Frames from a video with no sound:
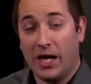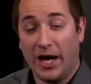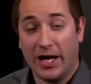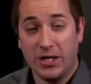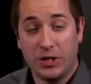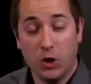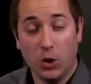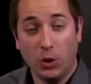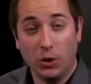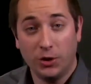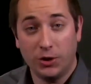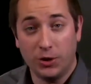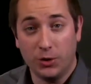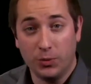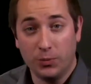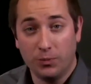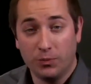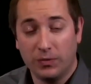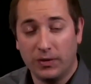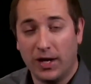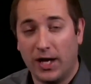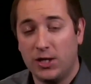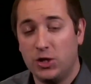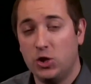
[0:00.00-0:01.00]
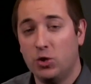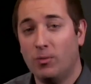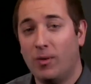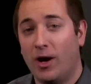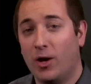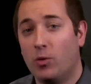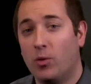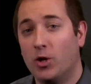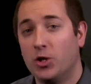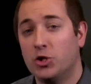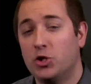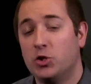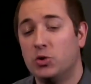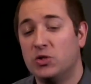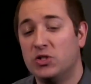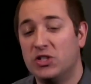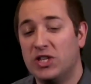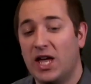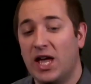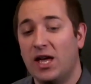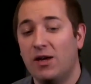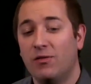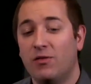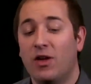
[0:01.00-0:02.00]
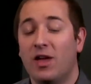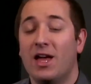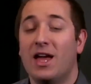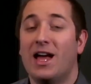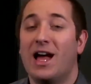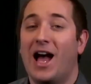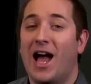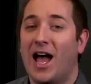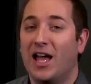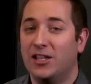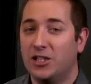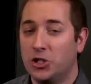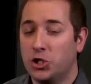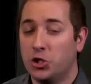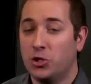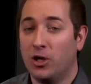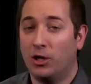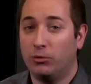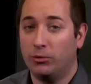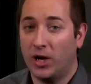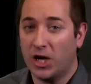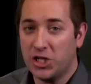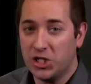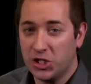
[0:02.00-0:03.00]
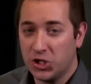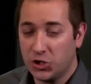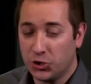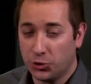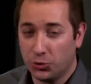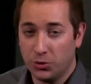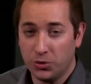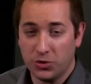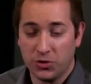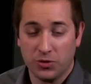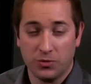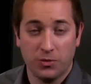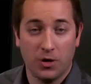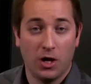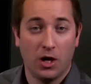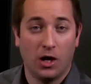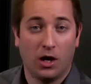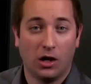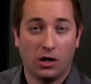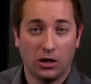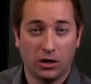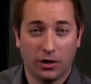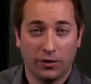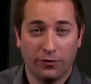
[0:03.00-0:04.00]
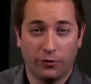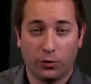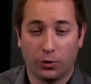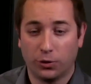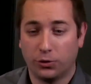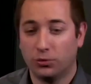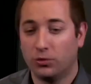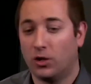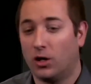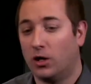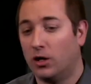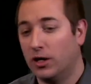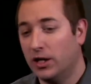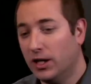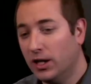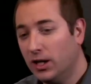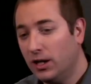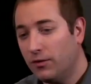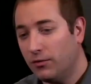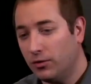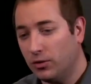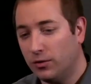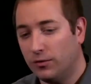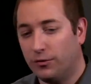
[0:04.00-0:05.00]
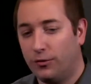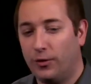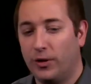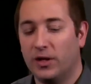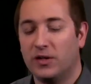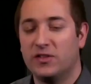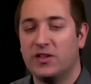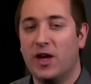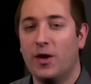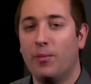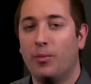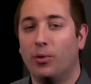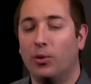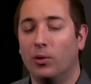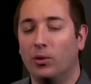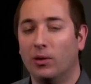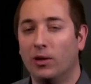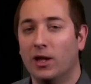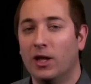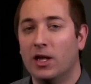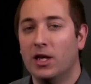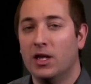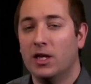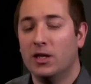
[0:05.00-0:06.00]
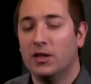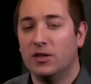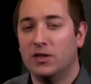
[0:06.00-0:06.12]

I told you that you might want to save additional registers, R4 to R11, for example,